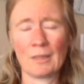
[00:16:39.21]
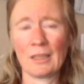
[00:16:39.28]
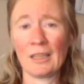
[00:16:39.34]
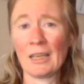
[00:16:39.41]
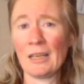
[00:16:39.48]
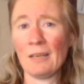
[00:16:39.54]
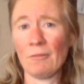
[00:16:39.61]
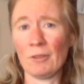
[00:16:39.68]

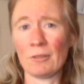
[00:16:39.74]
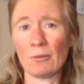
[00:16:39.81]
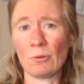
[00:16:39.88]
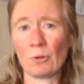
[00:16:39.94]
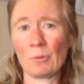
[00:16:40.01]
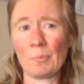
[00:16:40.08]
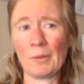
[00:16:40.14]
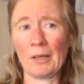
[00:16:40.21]
And they never
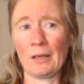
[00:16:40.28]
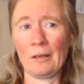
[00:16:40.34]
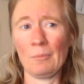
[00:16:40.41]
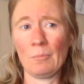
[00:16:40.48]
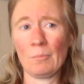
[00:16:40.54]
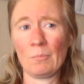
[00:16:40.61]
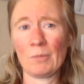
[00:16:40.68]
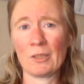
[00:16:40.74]
talk about it
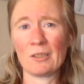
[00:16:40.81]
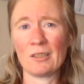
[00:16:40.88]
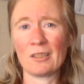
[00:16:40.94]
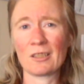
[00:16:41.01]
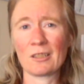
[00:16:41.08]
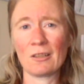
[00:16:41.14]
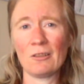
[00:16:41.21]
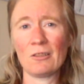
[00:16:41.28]
because
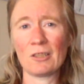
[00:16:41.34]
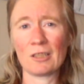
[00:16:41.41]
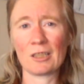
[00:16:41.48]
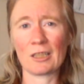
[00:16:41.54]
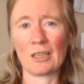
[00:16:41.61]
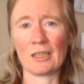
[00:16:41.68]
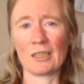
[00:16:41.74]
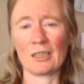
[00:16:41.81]
it's so
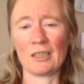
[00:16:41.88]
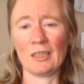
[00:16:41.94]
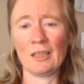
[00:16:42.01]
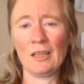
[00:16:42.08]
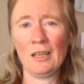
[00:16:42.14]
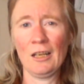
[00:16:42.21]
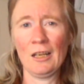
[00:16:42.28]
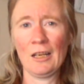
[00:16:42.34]

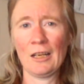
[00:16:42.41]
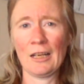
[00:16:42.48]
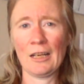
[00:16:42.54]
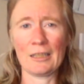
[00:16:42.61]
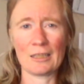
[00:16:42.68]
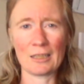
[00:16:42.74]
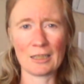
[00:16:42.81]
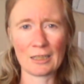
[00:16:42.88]
disgusting.
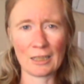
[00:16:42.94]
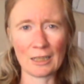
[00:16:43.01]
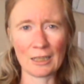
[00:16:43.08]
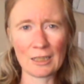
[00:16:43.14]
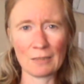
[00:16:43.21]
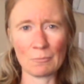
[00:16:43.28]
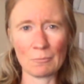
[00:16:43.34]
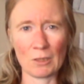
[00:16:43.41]
It
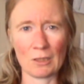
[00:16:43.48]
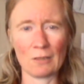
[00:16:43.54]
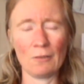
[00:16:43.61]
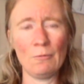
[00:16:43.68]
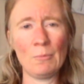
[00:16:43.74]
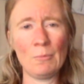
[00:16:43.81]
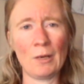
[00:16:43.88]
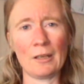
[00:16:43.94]
disgusts them
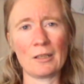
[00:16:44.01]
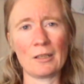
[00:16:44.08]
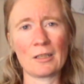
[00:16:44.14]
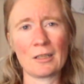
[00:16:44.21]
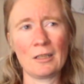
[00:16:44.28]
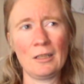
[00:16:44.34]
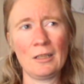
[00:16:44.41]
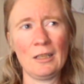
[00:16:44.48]
so
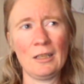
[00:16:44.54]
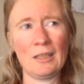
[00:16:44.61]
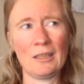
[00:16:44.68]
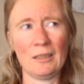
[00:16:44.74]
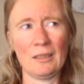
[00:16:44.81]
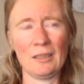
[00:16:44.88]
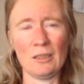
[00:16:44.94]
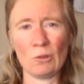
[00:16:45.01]
much
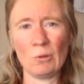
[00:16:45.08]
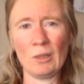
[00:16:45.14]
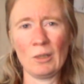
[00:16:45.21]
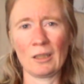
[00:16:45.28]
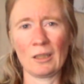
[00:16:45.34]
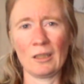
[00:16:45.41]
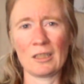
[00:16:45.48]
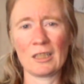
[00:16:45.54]
that they're
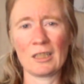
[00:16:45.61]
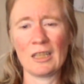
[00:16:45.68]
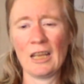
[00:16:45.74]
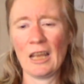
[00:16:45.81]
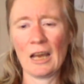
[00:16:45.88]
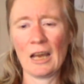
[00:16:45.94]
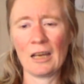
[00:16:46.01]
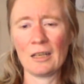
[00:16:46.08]
doing this.
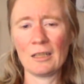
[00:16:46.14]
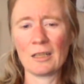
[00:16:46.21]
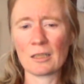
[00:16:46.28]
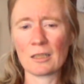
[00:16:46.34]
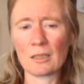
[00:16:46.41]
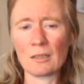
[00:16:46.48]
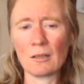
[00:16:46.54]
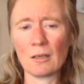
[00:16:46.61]
And it
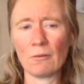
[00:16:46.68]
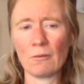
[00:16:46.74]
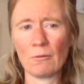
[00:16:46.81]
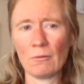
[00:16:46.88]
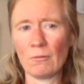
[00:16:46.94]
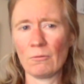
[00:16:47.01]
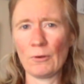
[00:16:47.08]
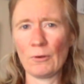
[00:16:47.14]
is not
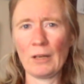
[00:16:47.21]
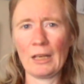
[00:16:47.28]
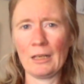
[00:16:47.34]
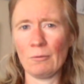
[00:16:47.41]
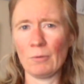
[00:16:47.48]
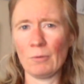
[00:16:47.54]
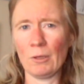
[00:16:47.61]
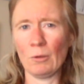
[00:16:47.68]
for
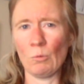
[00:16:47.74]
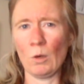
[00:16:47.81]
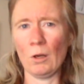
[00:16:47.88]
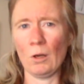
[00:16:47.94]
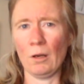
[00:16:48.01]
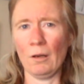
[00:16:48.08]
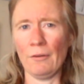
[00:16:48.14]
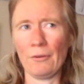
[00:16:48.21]
any real
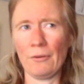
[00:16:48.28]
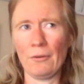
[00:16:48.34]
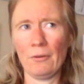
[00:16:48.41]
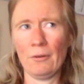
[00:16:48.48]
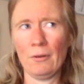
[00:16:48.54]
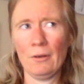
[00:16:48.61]
worth.